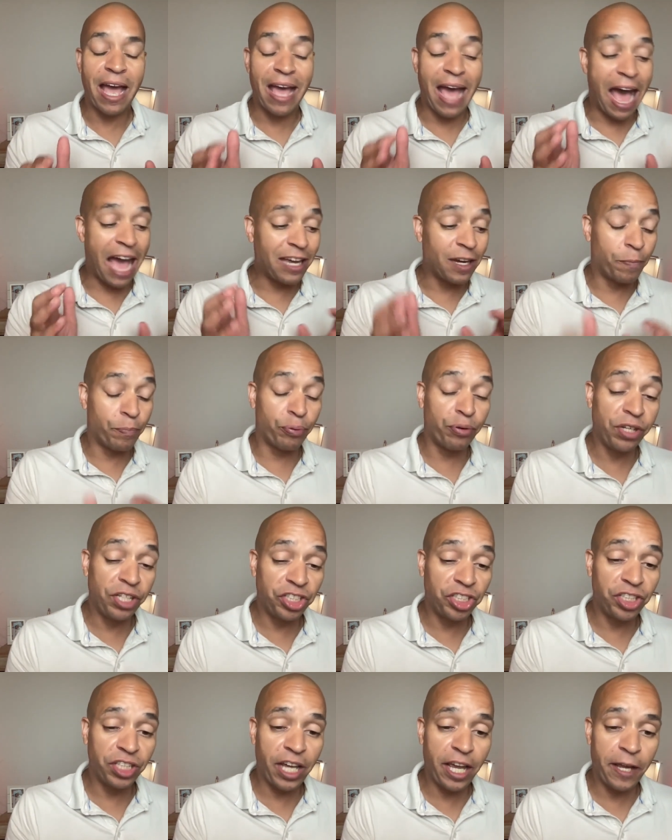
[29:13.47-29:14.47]
I
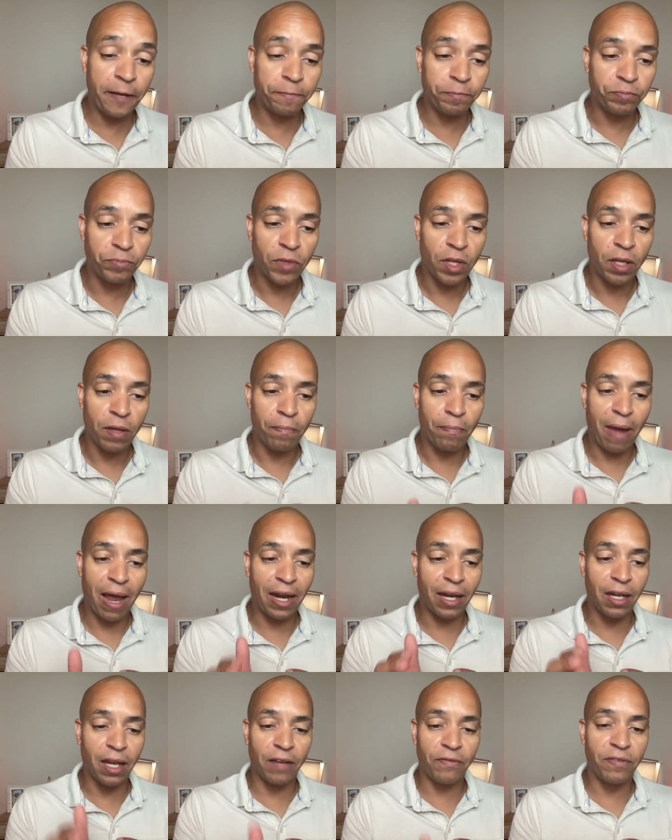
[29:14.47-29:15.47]
appreciate my
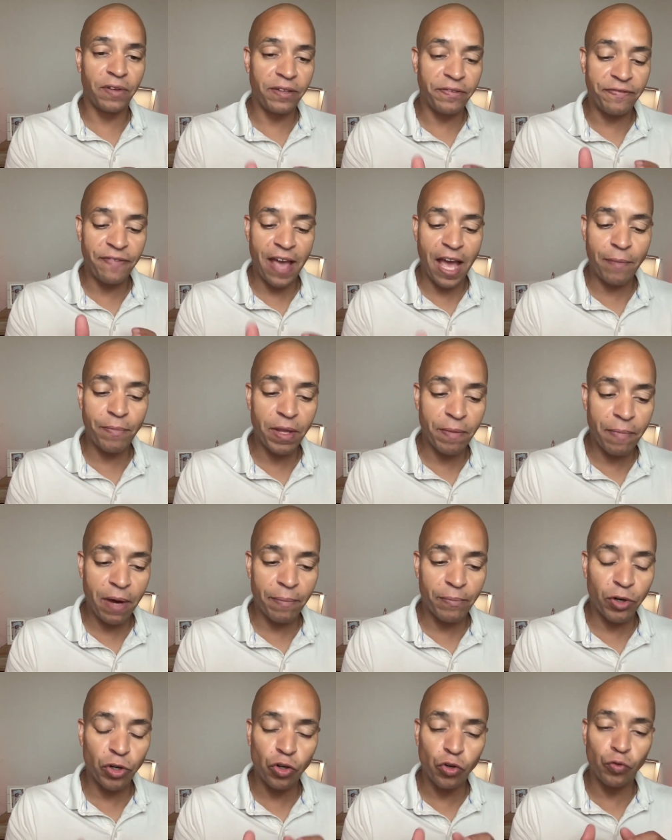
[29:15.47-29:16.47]
lovely family
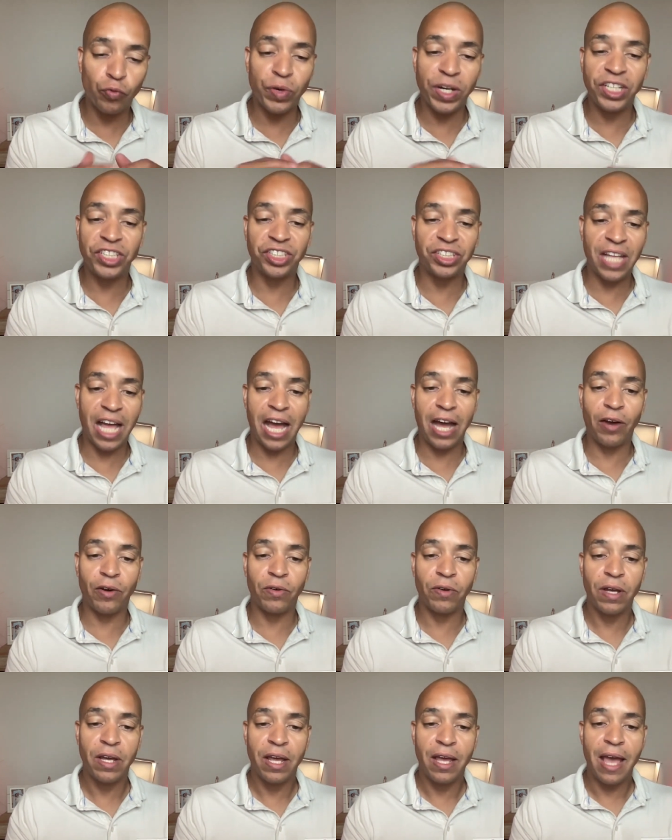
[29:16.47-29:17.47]
member who reached
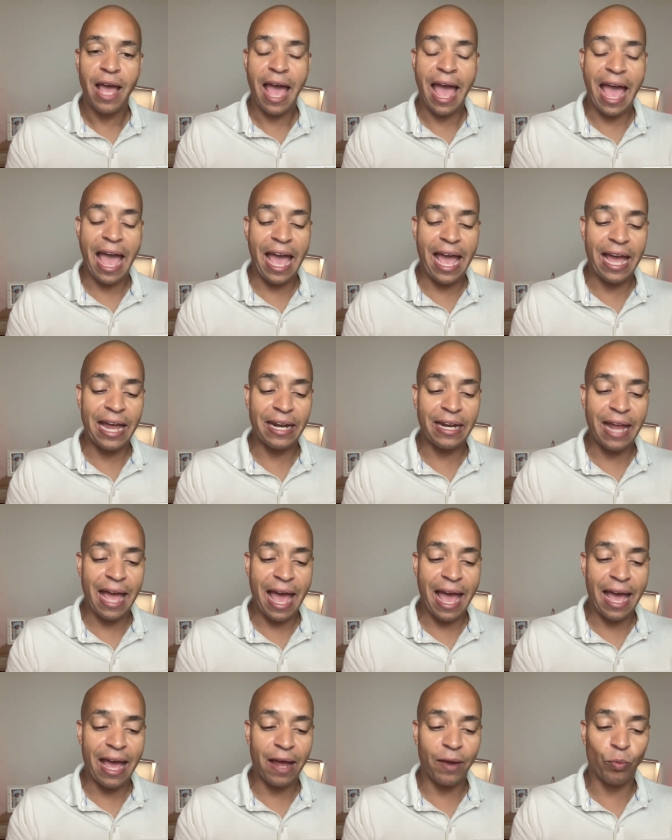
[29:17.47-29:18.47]
out and
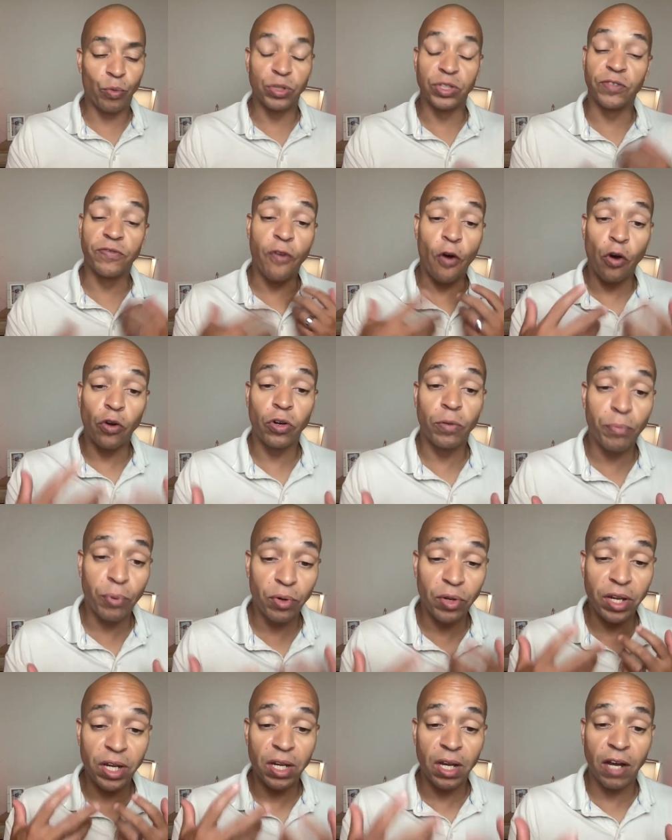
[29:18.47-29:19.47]
and was
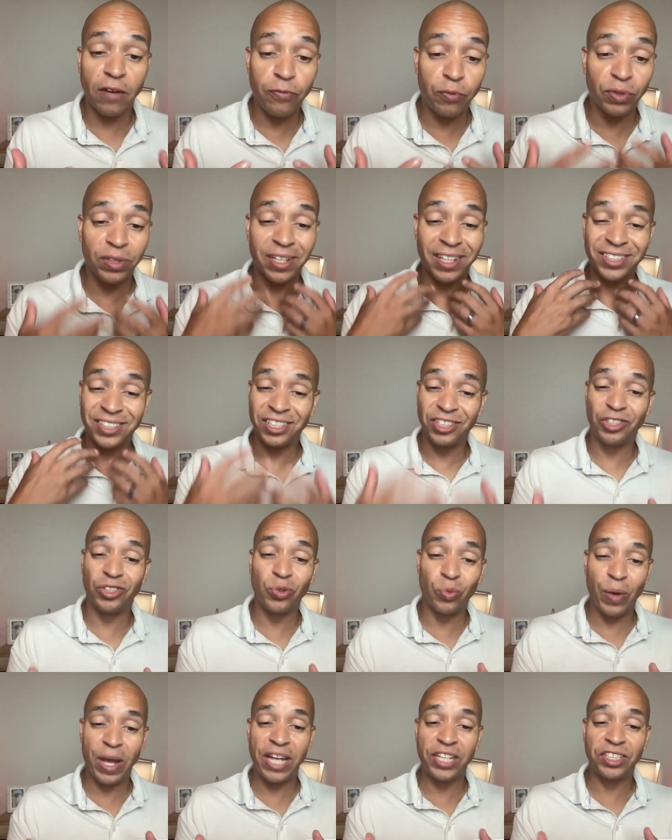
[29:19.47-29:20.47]
vulnerable enough with their
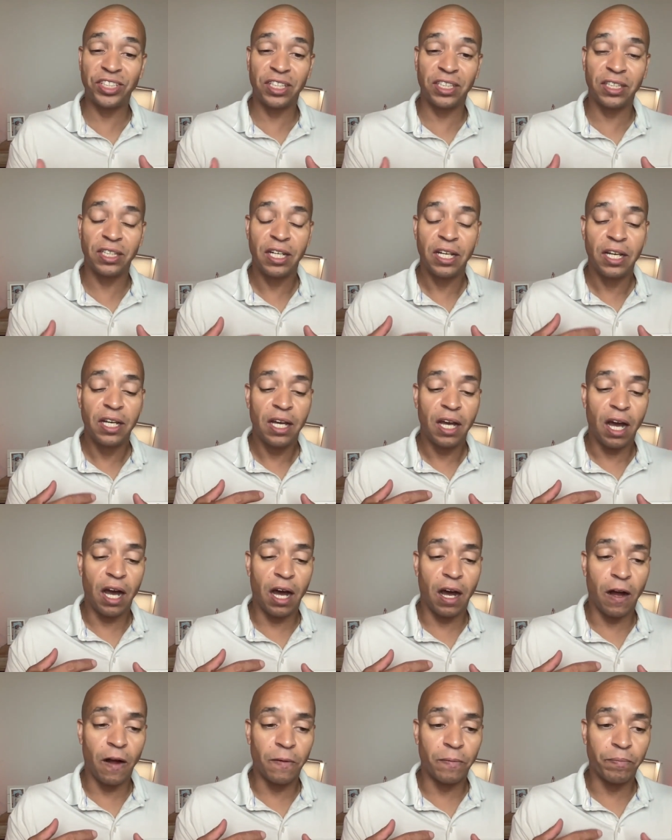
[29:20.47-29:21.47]
situation
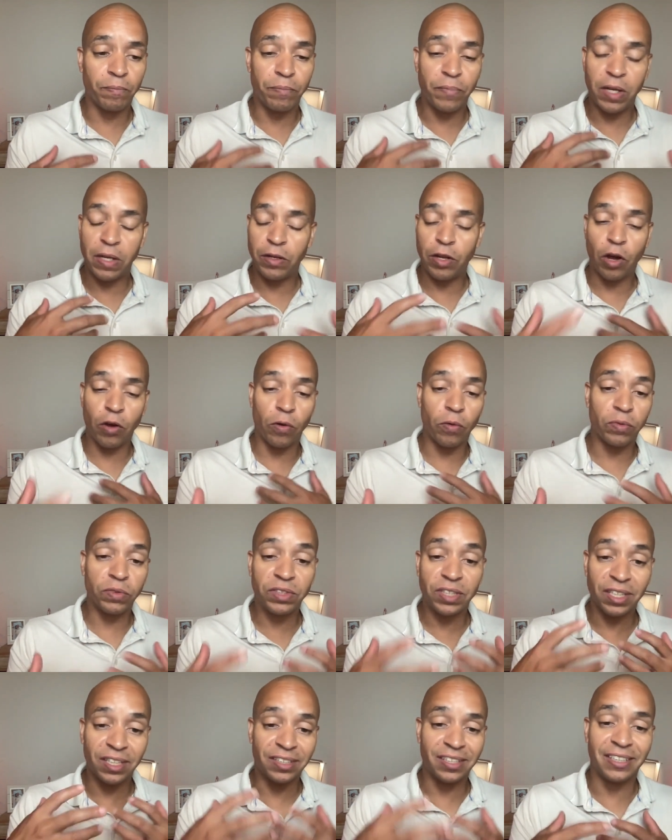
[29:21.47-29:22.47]
um you know
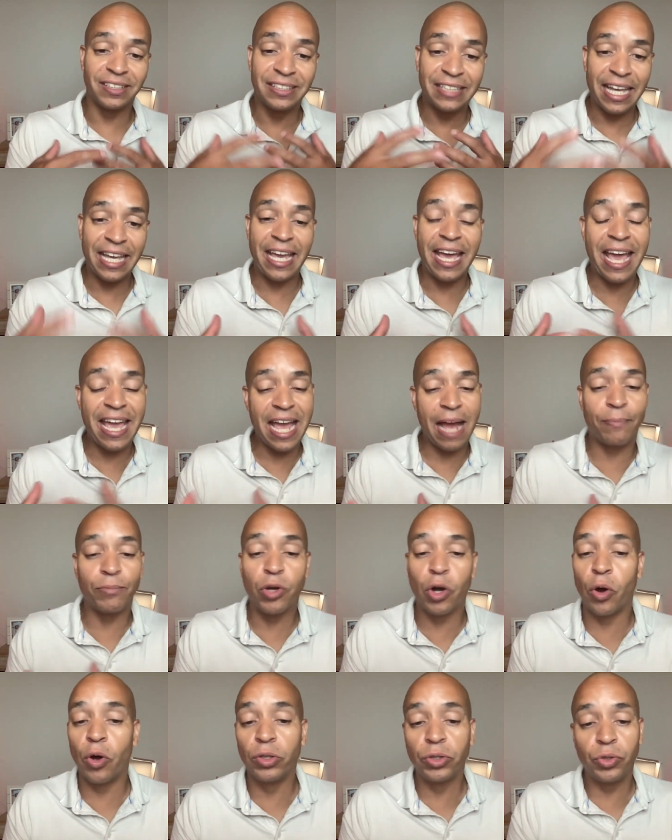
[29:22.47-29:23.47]
to to say hey i'm
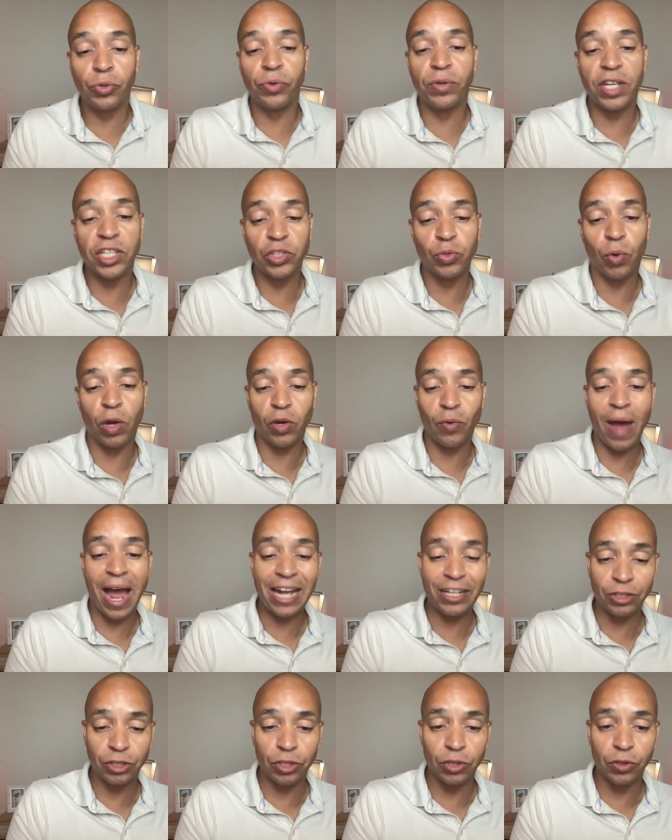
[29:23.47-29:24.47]
going through this what do
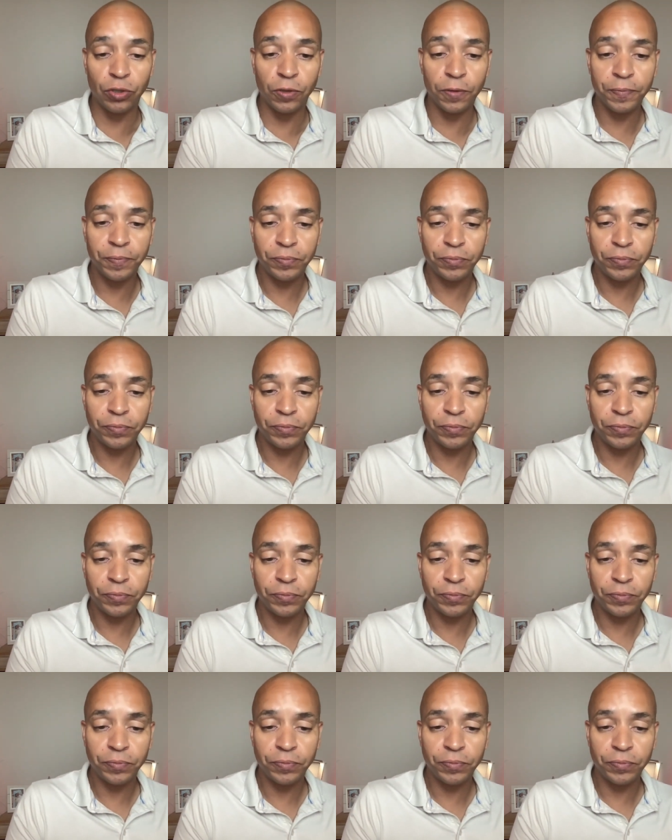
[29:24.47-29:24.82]
i do